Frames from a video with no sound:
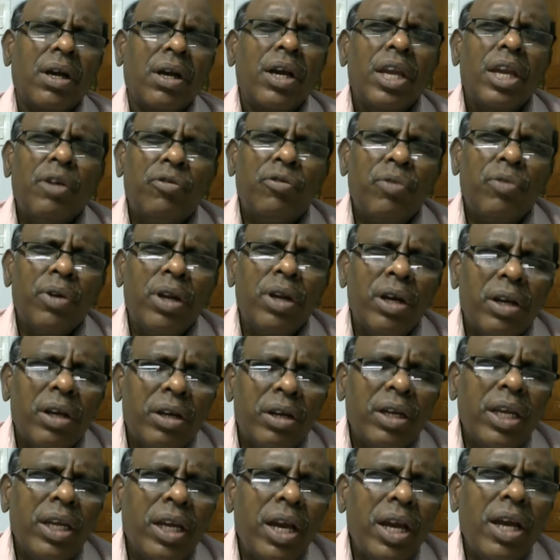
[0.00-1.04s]
If
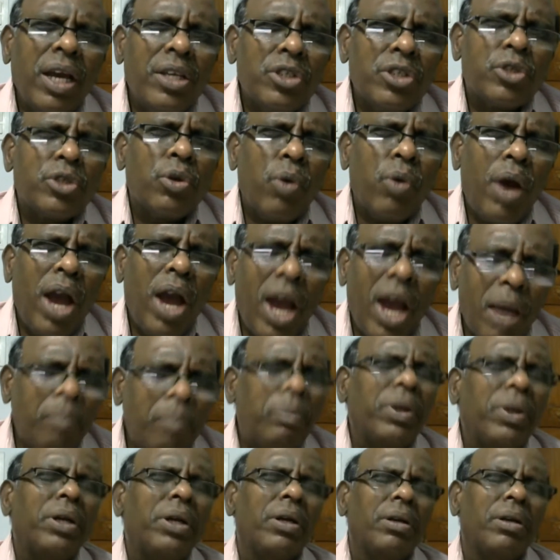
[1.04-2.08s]
learning has to
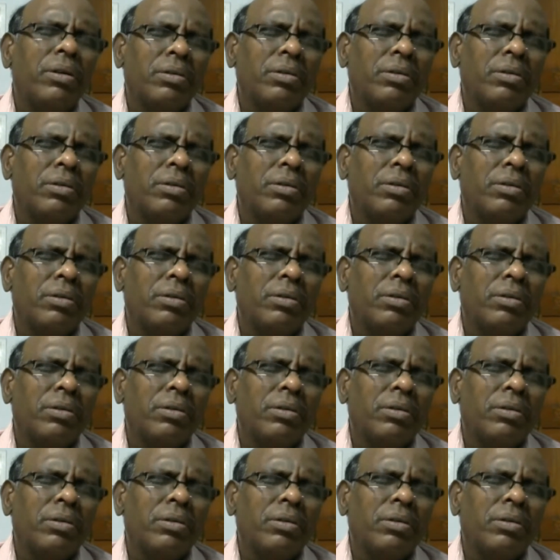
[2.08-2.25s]
happen,